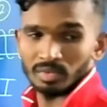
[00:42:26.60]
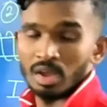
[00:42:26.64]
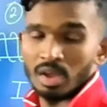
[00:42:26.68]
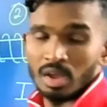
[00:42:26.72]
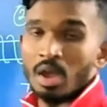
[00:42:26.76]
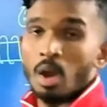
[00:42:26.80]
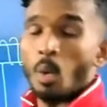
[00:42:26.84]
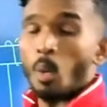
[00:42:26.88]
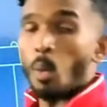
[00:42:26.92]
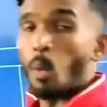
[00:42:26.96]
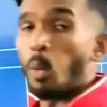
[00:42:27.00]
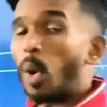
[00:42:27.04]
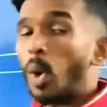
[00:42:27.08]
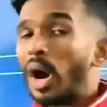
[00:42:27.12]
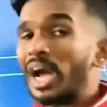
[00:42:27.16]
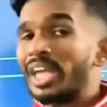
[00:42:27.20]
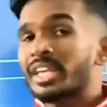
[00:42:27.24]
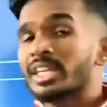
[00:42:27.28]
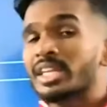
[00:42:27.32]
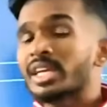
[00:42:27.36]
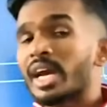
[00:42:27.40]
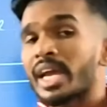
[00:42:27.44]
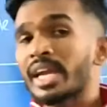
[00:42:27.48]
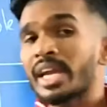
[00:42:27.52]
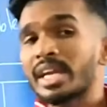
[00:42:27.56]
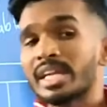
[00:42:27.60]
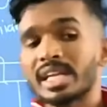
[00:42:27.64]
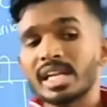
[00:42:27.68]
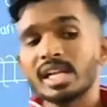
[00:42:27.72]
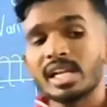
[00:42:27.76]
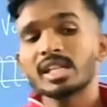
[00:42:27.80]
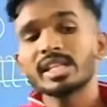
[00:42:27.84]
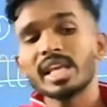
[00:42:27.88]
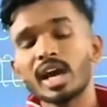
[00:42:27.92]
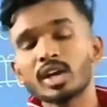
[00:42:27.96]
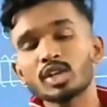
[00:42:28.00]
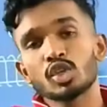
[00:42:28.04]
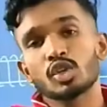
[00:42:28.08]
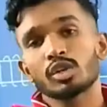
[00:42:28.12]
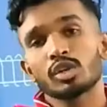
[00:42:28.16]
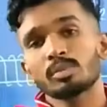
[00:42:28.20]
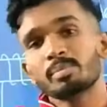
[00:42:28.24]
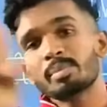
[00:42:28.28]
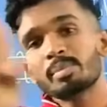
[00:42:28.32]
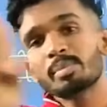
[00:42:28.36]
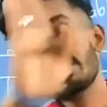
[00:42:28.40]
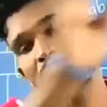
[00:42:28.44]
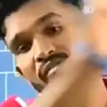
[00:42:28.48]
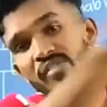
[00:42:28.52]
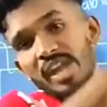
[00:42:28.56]
Why I tell there should be a
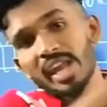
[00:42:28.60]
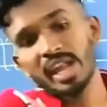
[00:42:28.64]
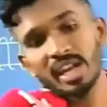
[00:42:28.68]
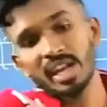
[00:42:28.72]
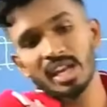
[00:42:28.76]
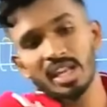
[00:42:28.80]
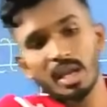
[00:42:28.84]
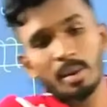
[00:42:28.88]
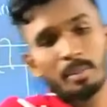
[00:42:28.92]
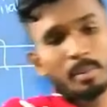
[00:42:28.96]
variable